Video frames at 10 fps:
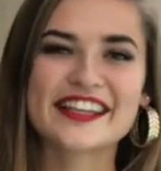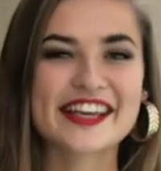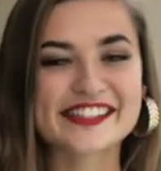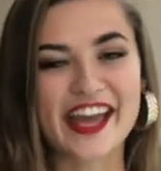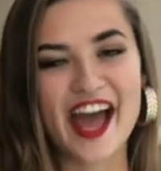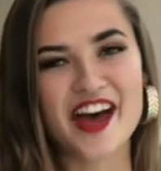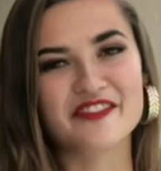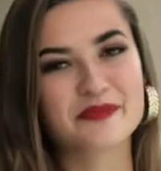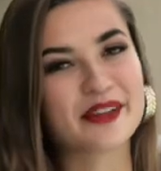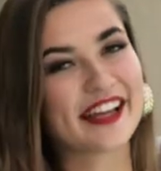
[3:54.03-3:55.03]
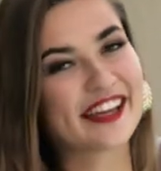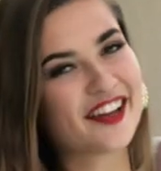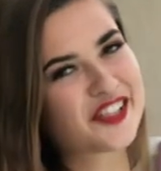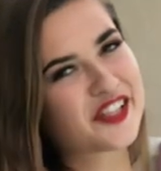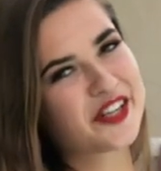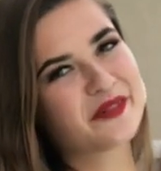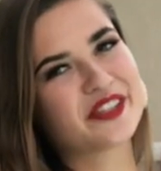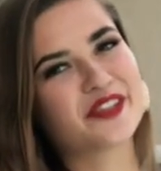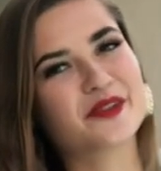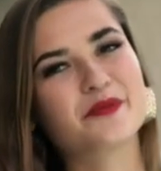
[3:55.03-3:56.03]
Yes, I have, but I cannot share it
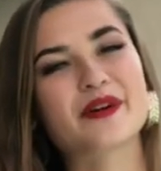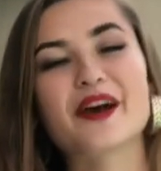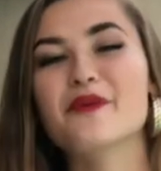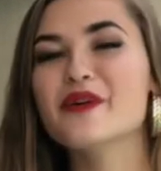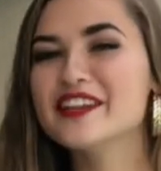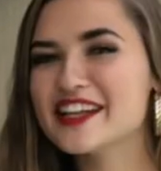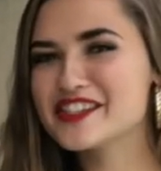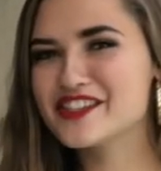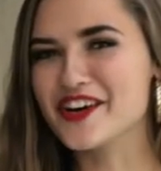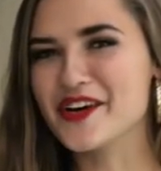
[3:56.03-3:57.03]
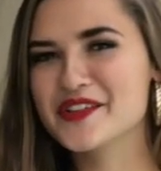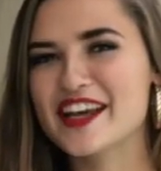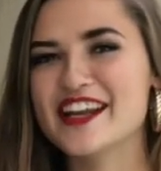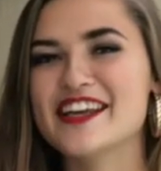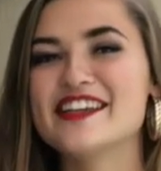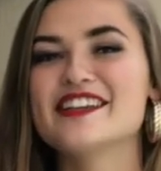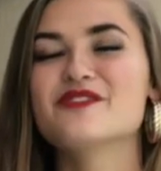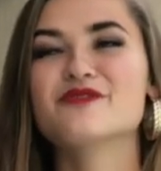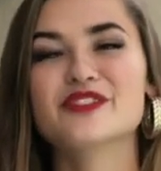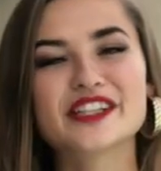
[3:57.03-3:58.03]
with you. But I will let you know that it
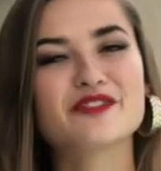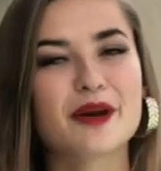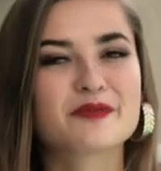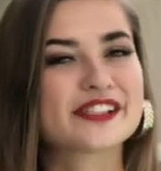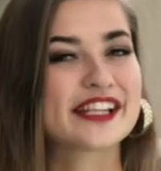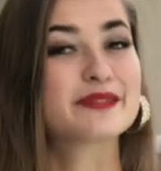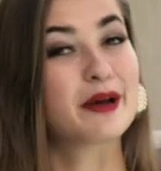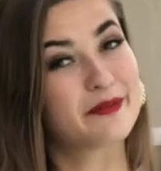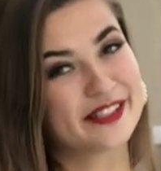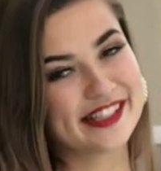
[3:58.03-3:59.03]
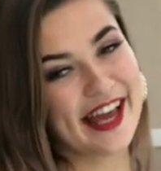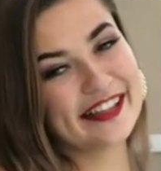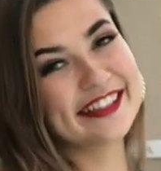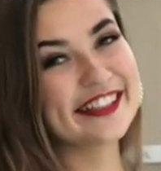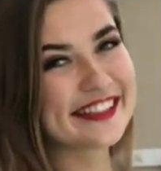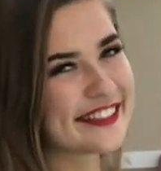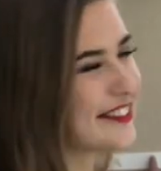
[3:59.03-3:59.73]
really represents my personality.